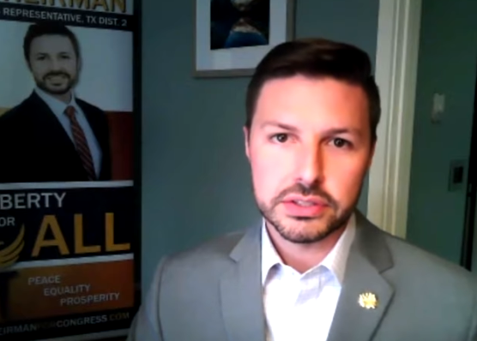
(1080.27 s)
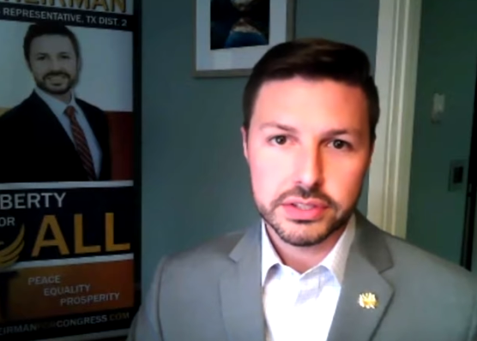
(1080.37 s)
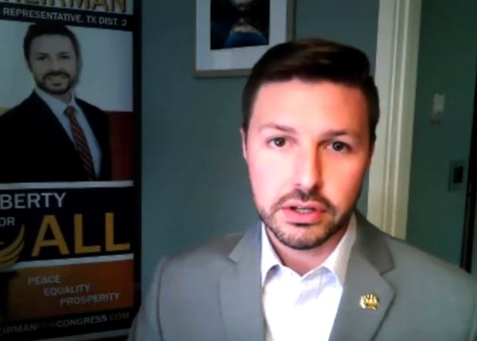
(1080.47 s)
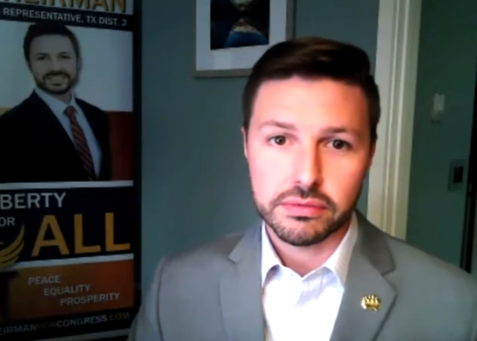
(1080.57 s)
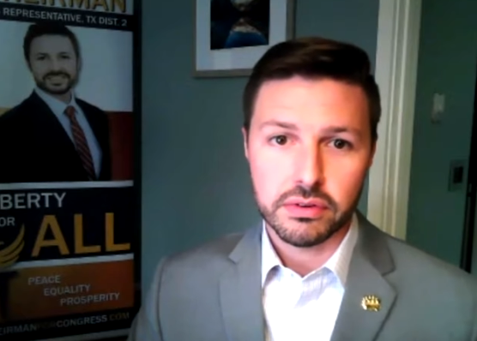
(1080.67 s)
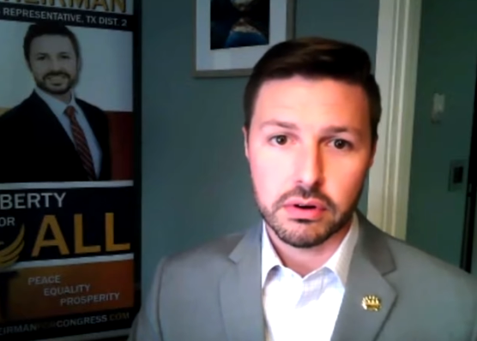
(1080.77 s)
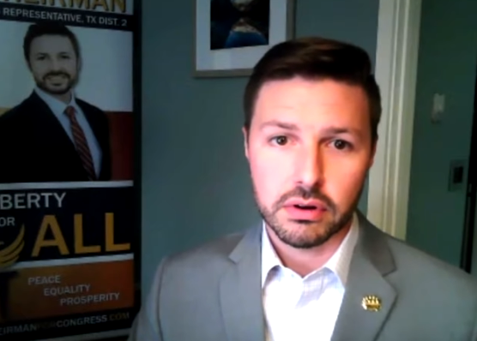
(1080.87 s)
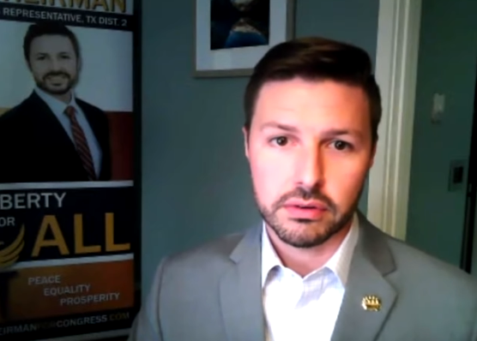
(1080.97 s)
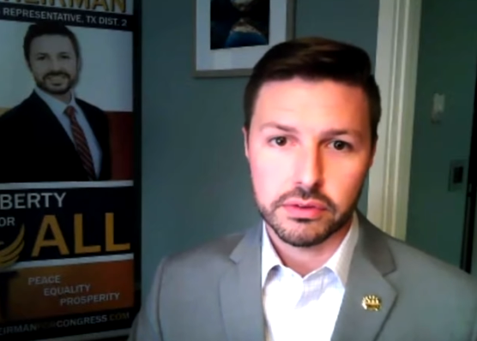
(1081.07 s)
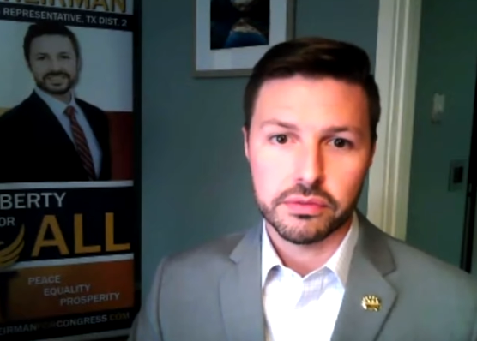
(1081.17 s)
Speaker 1: consider
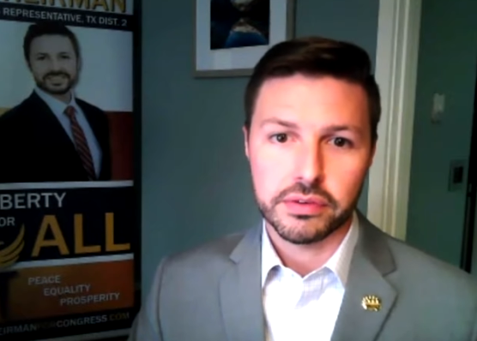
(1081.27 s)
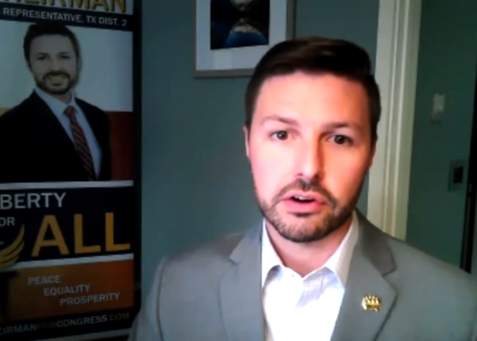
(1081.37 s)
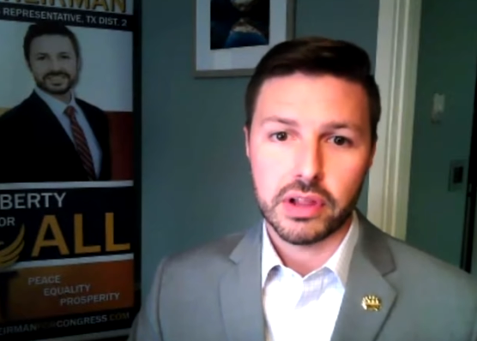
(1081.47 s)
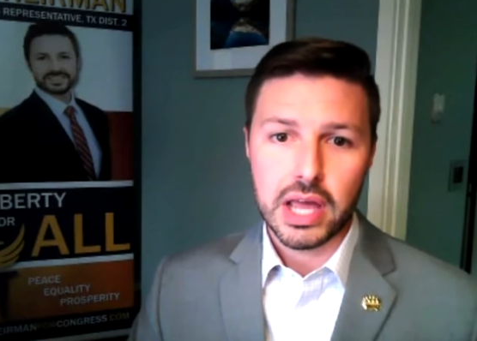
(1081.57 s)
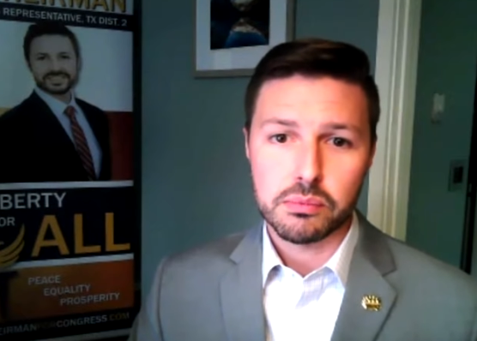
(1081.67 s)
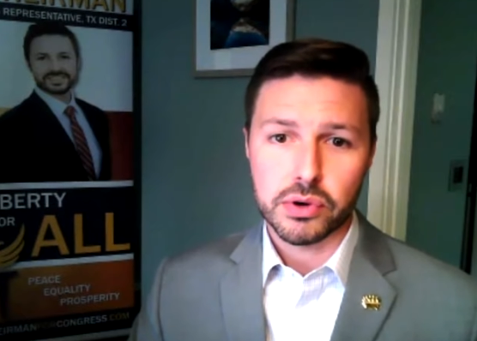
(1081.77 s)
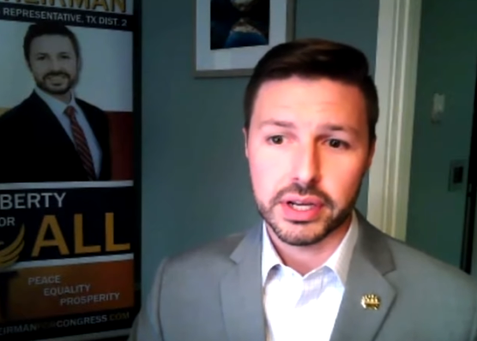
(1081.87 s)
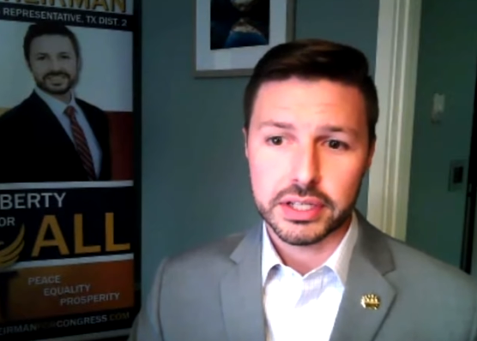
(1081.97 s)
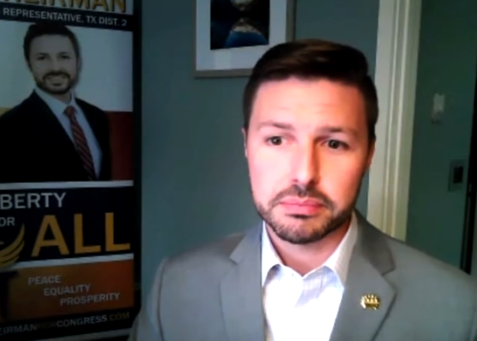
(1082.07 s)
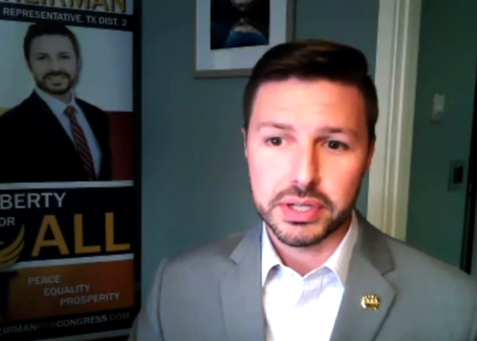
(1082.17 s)
for you know viral
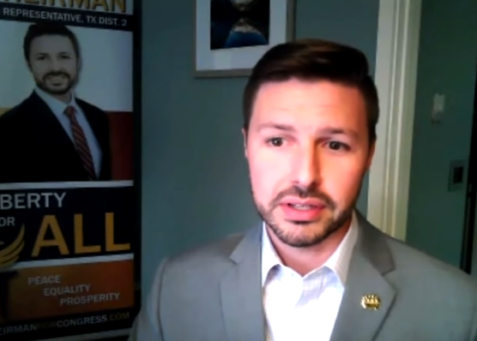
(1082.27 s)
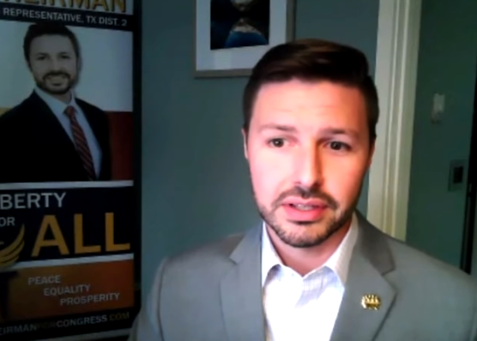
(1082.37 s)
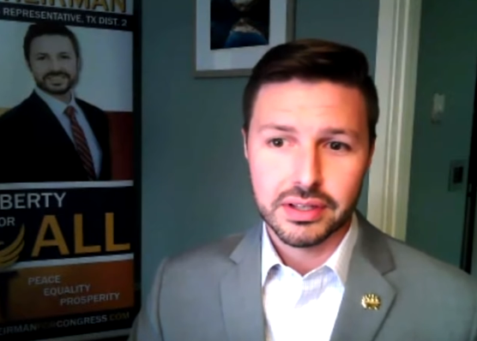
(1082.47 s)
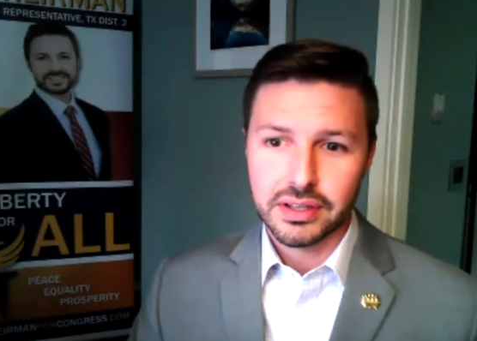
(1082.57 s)
outbreaks, but